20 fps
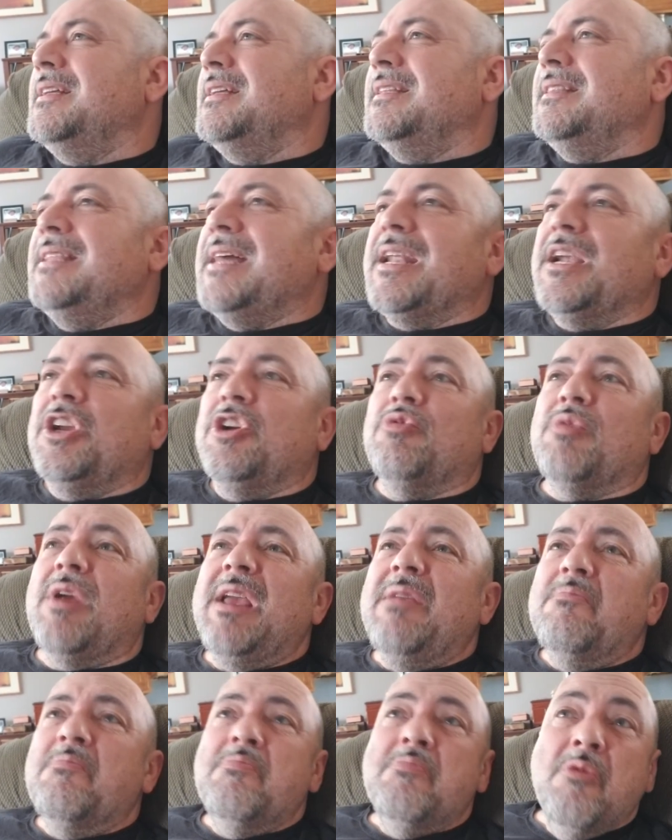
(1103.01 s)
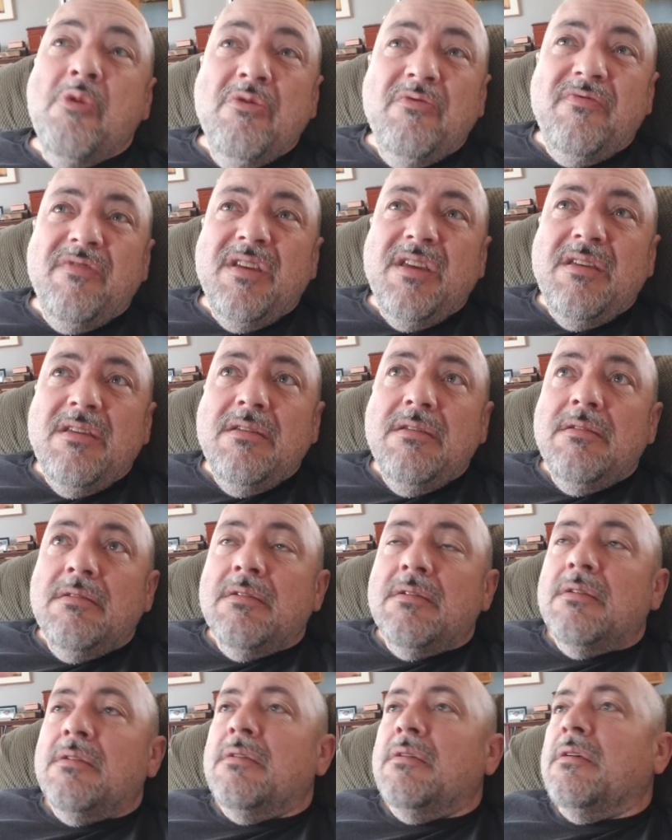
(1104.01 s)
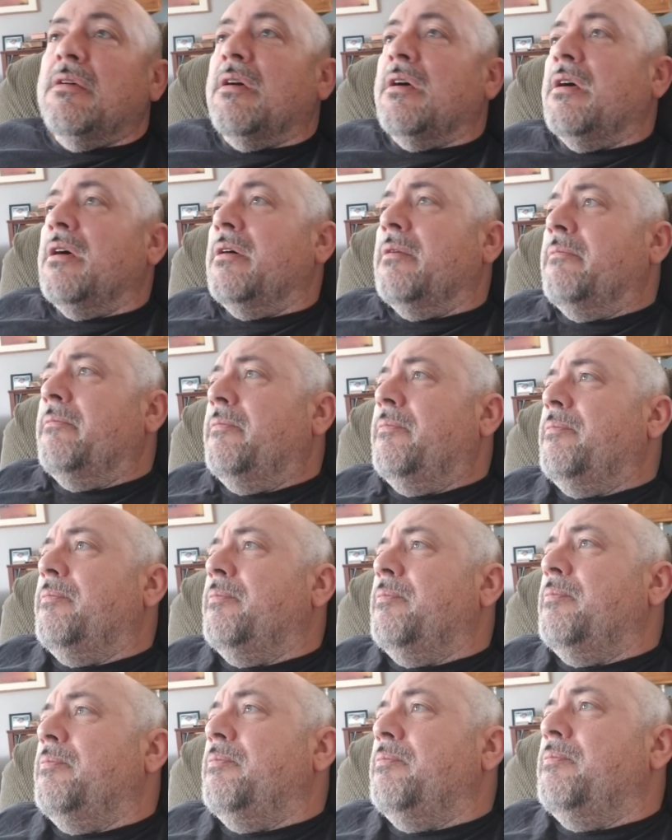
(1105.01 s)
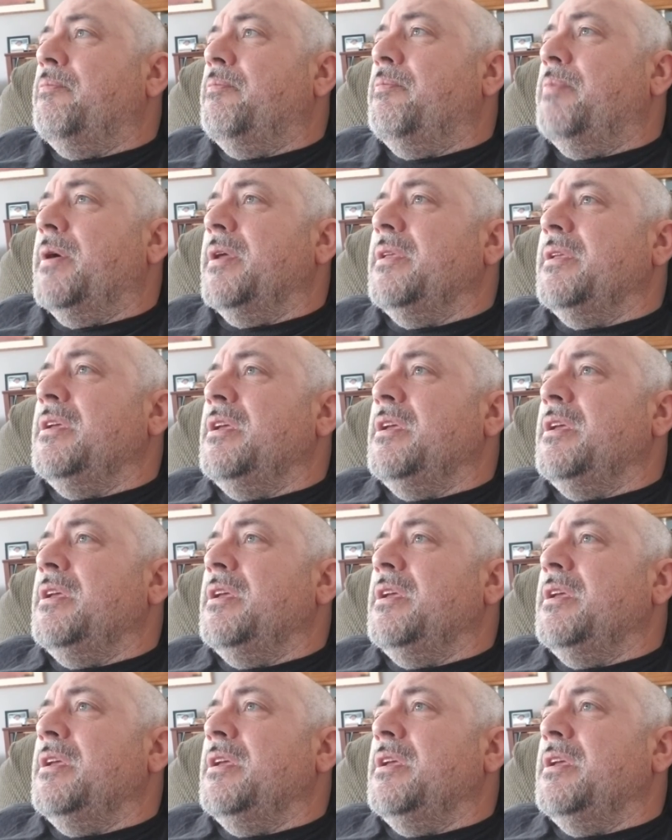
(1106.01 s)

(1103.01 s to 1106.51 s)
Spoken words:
Not a great movie, but